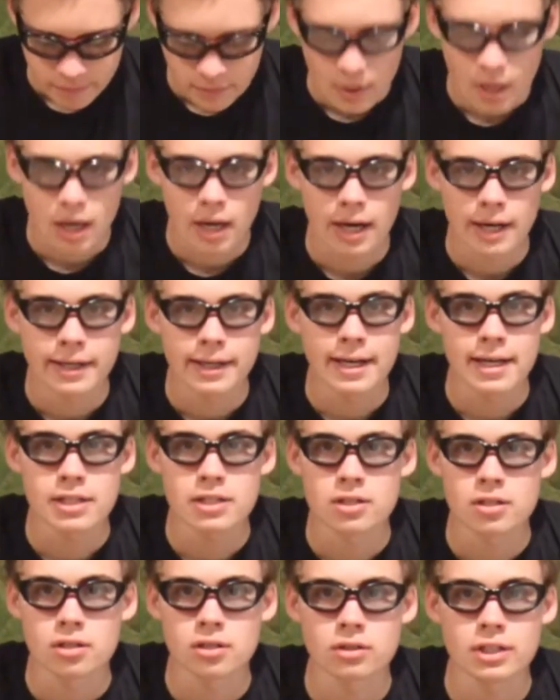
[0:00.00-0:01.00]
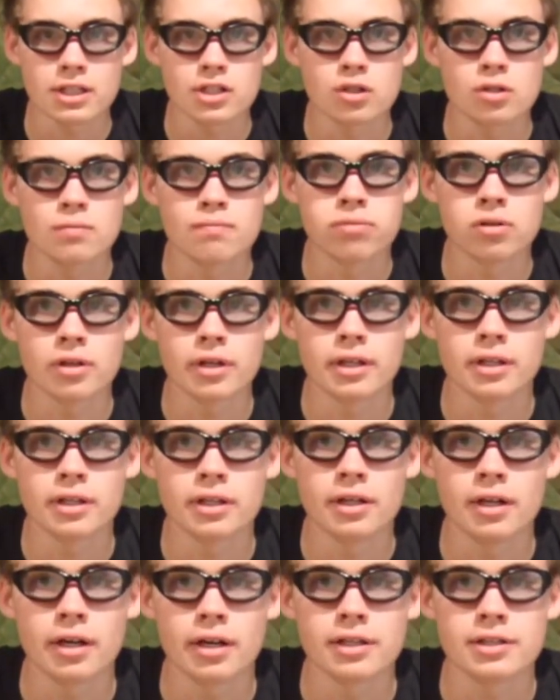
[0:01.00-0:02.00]
I guess let's put it in the
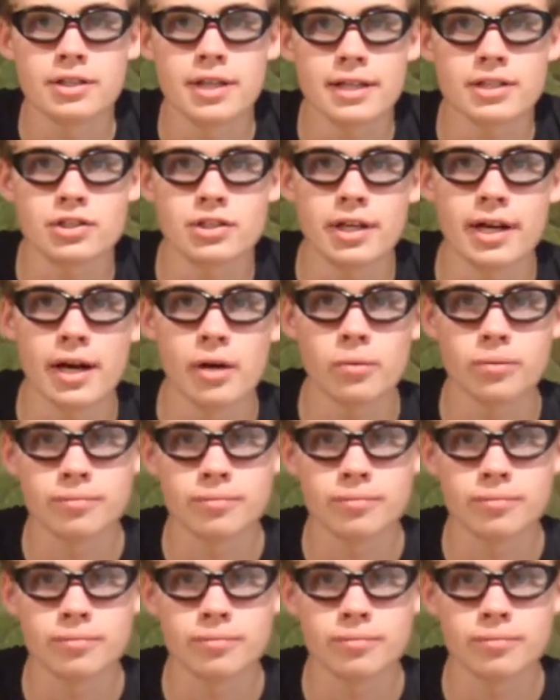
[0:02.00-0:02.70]
gun and test it out.